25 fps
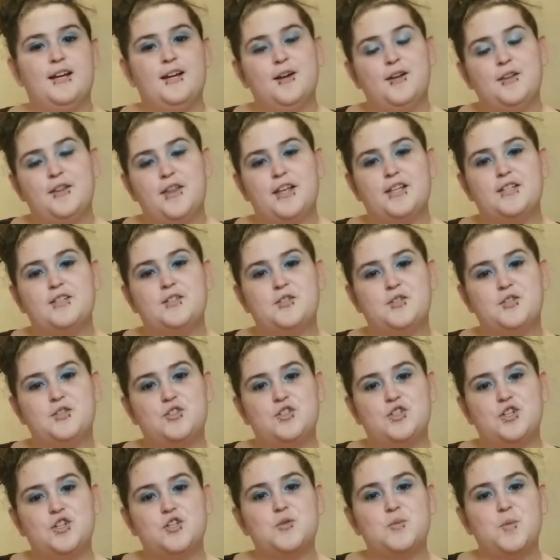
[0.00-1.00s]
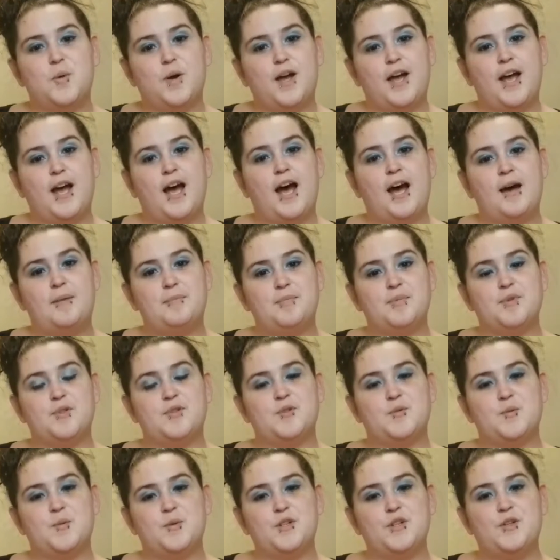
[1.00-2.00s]
that's just what happens
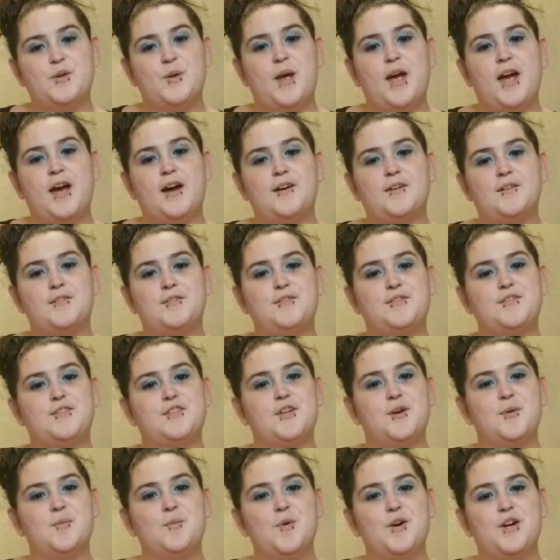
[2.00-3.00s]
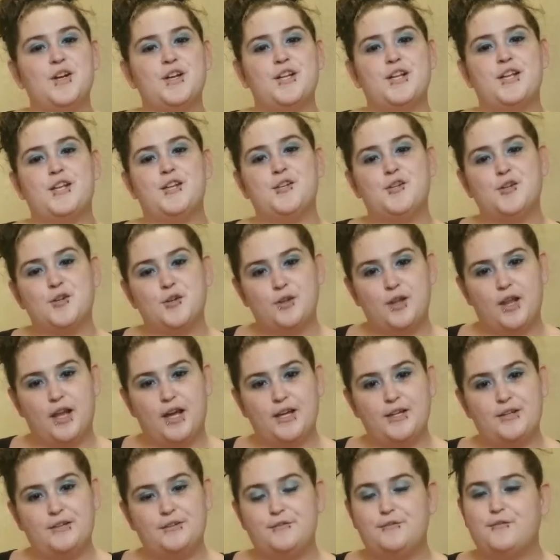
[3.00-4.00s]
when you have someone in your
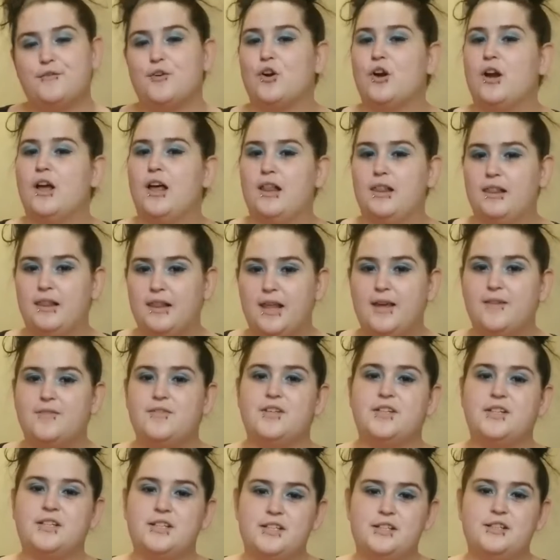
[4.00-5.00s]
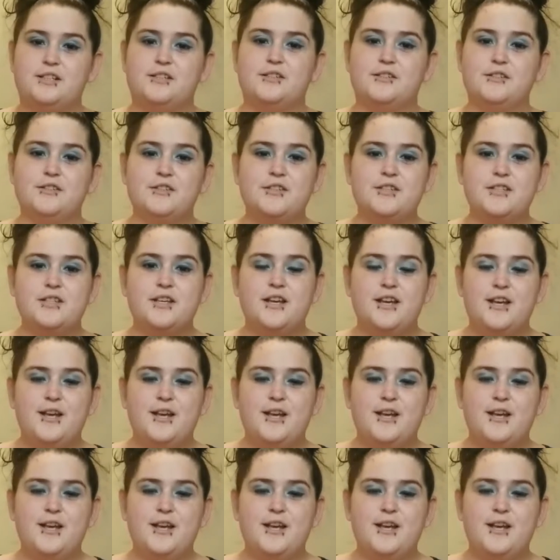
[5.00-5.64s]
life for 11 years,